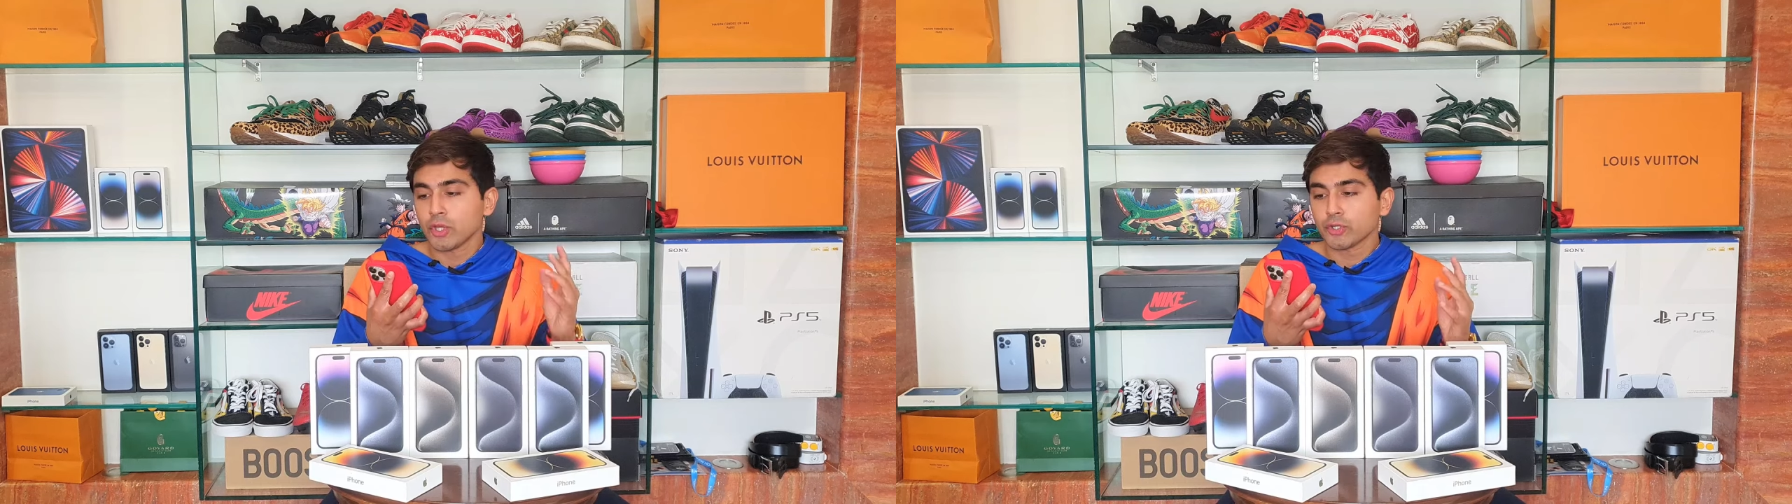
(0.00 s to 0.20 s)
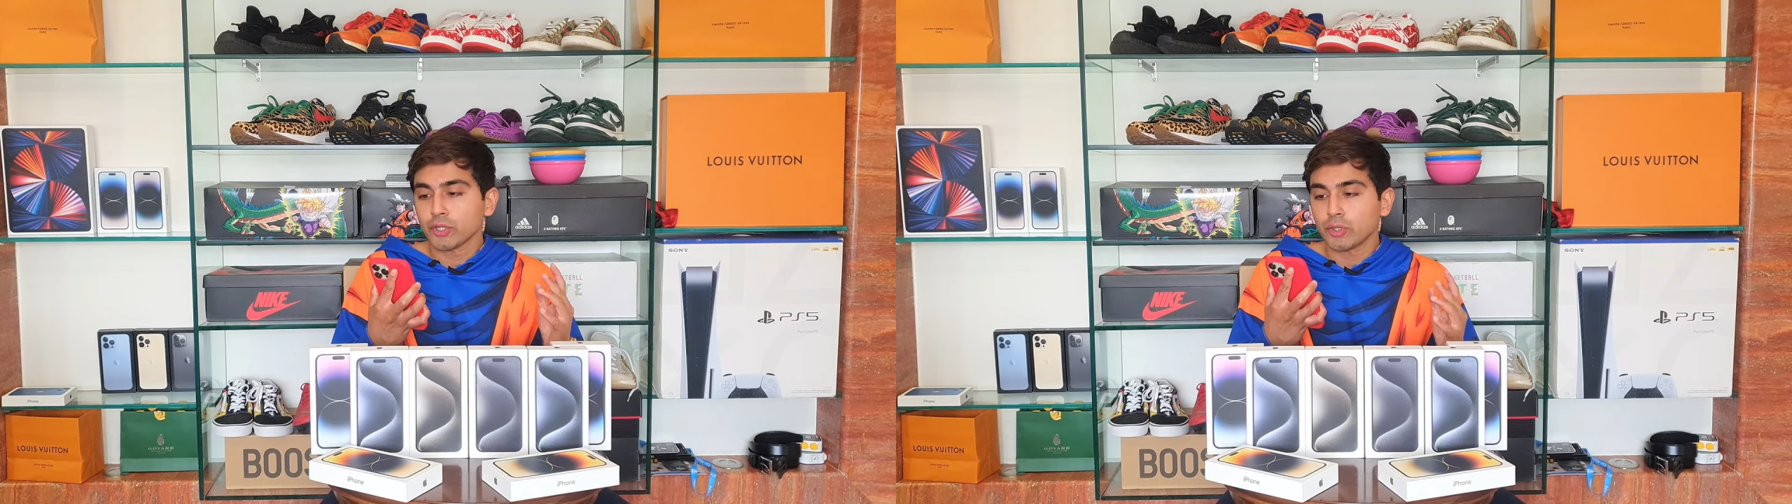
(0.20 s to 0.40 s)

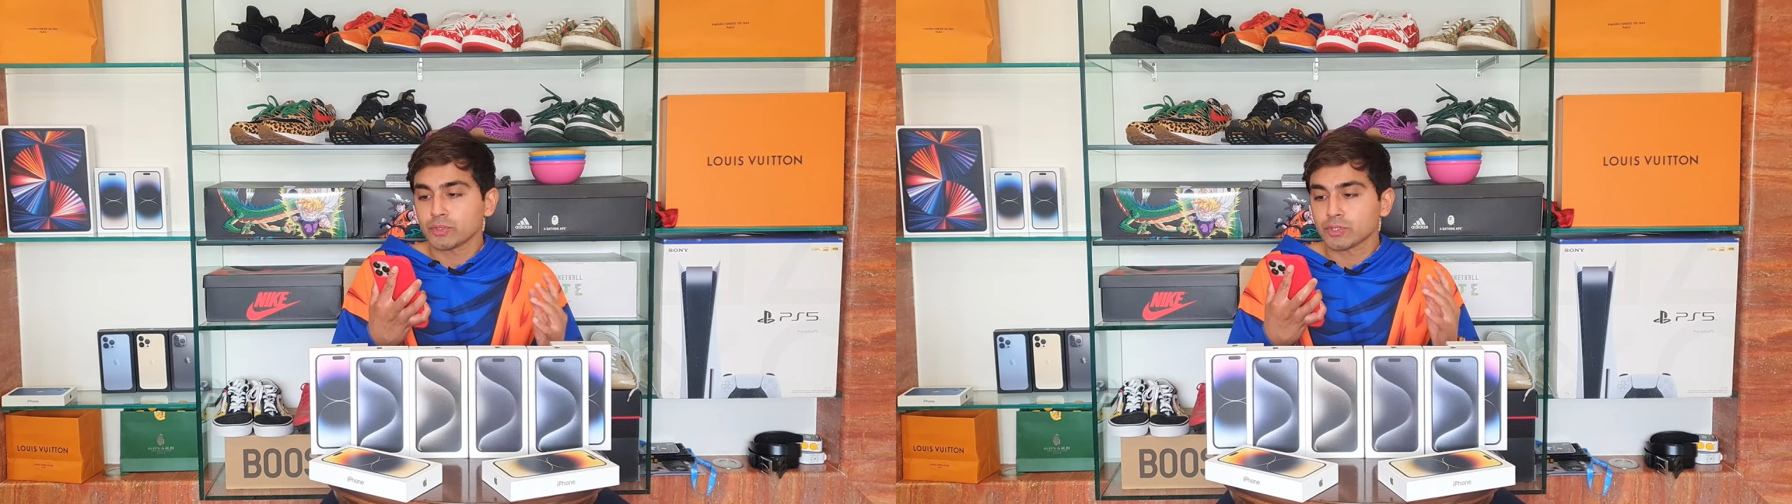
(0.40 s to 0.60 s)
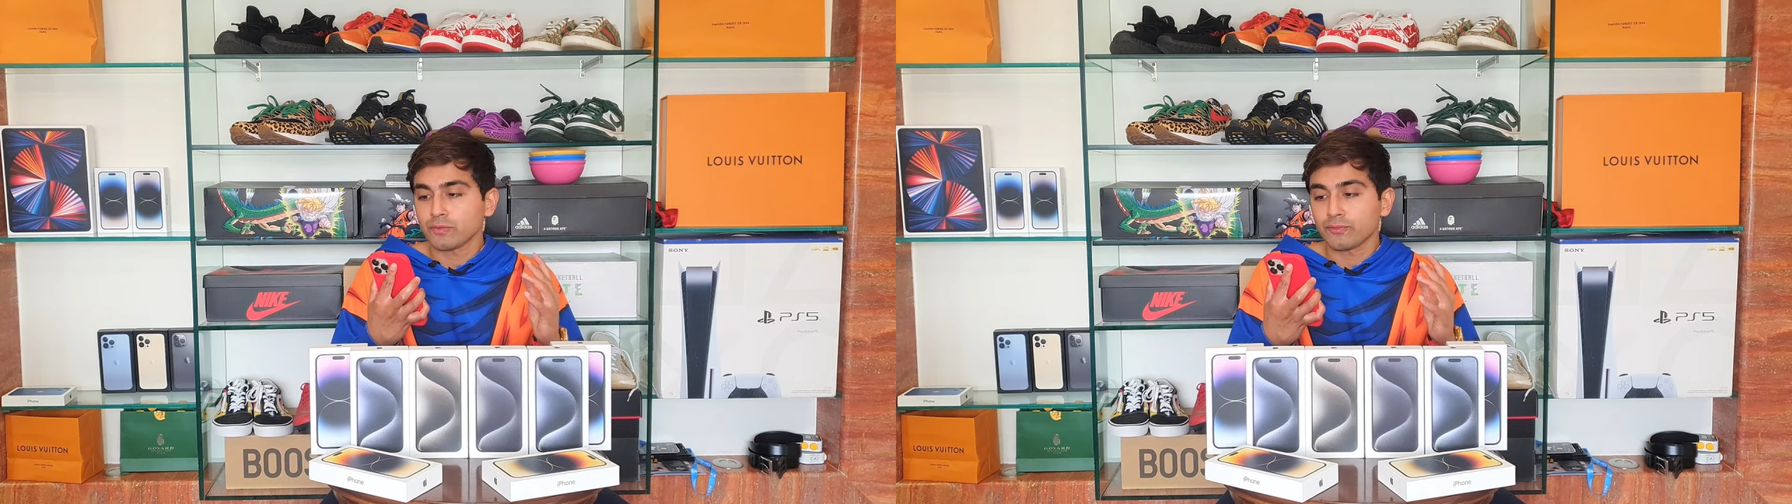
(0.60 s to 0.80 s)
go
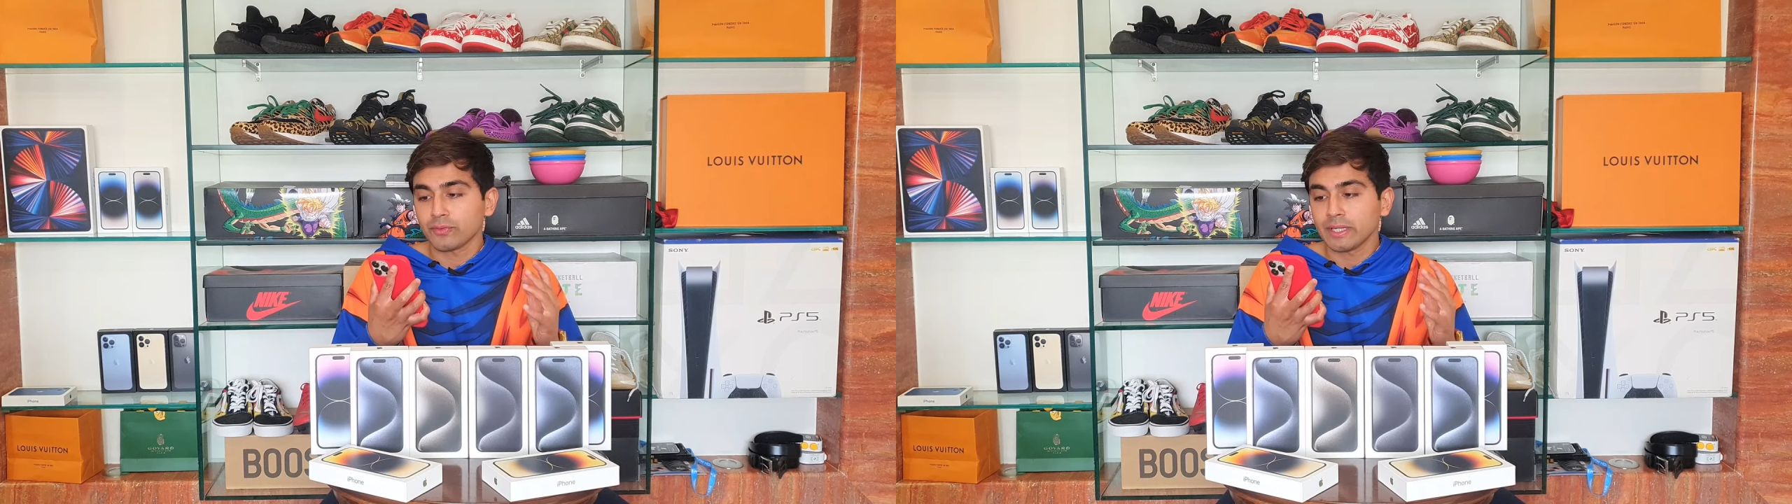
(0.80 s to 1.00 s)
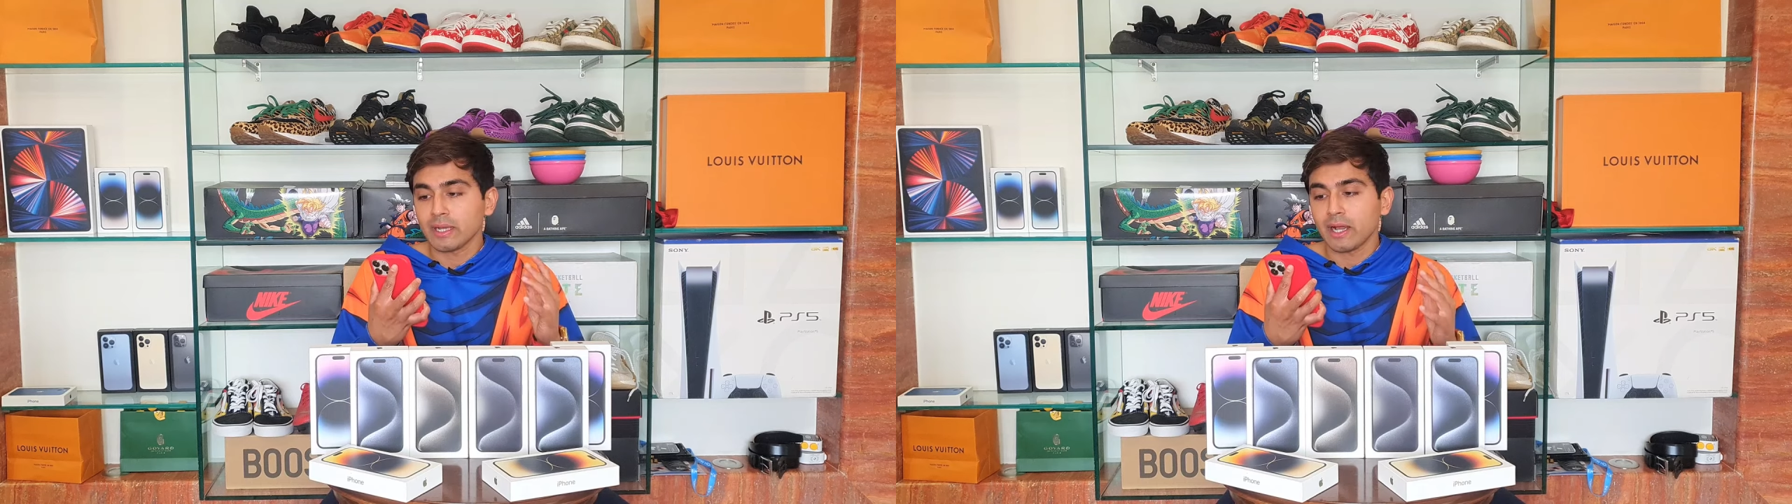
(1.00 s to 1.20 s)
to
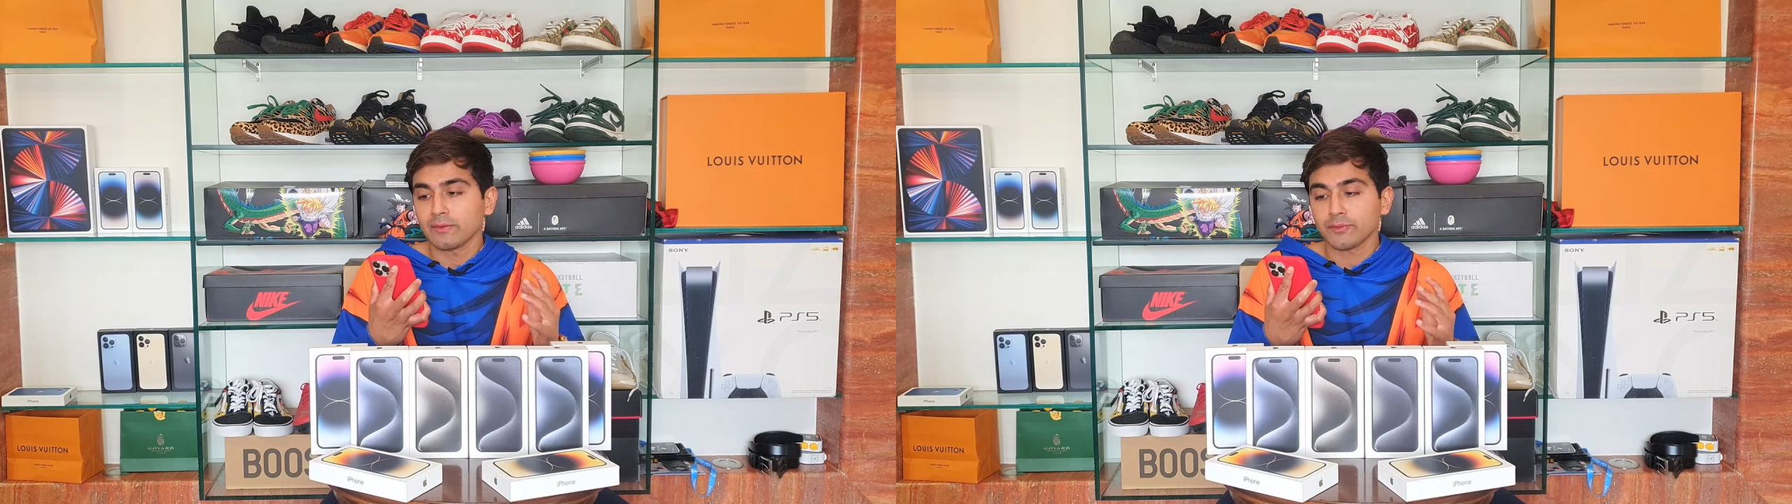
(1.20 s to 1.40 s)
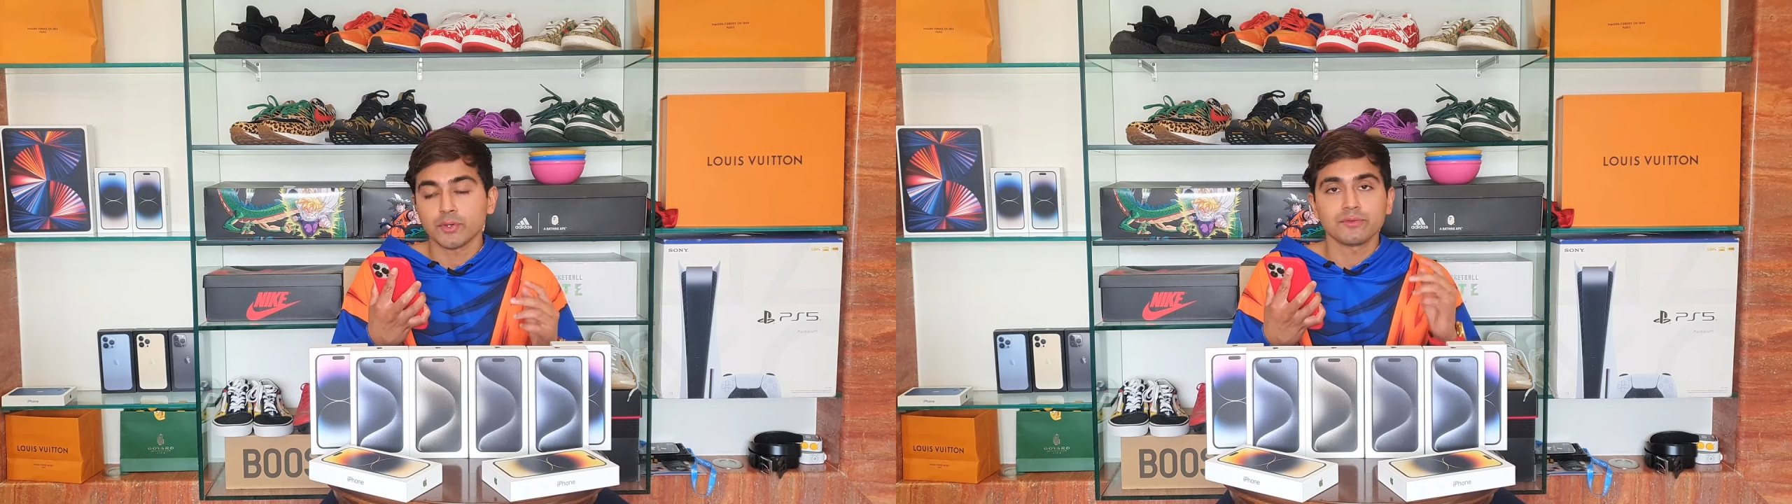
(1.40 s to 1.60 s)
free
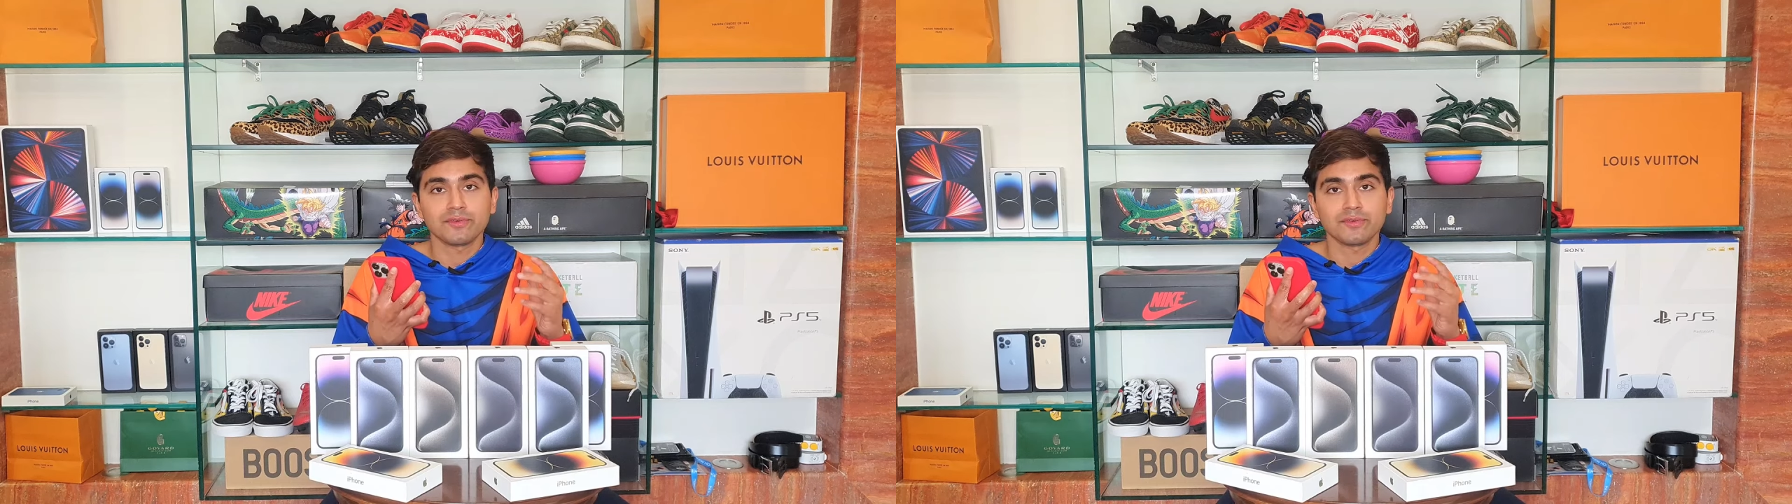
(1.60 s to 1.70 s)
iphone